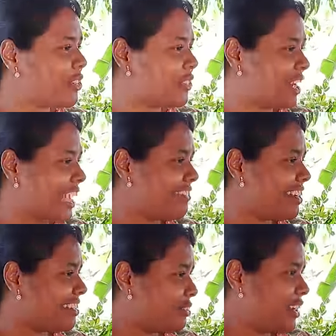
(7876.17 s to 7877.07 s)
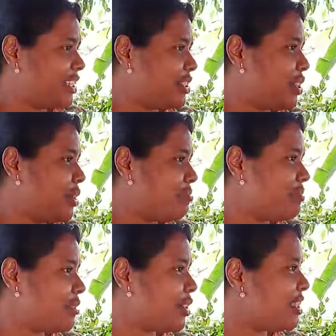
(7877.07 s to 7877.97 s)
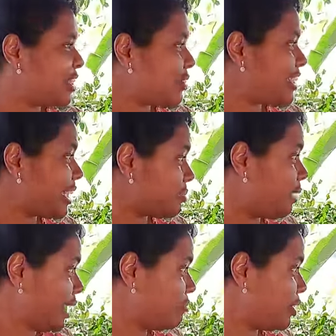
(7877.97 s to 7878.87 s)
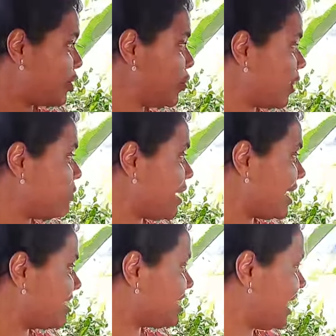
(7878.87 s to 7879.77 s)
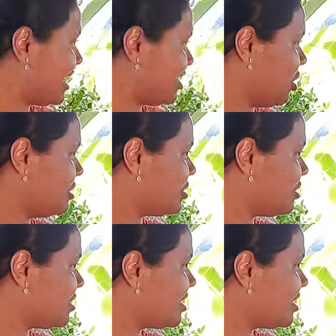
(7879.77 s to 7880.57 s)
I will quit the job because he was expecting me to quit my studies also.